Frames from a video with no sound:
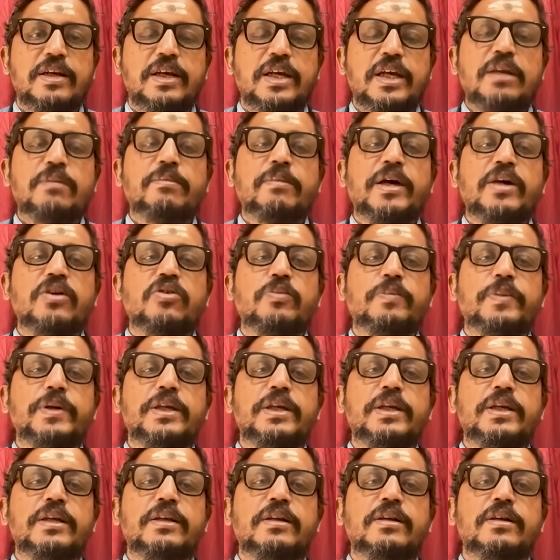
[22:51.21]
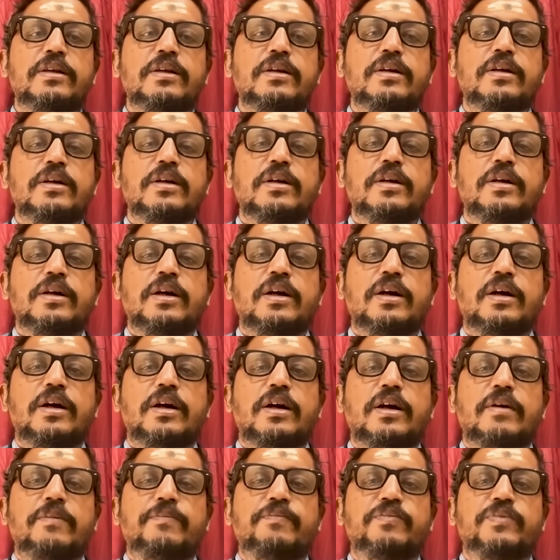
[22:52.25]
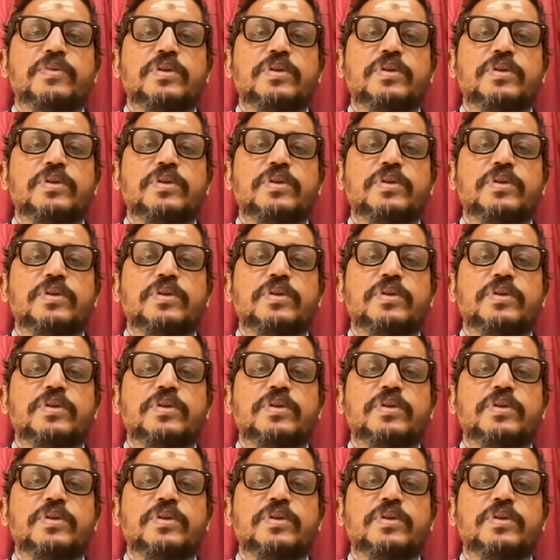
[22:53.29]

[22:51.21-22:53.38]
In my opinion, uh,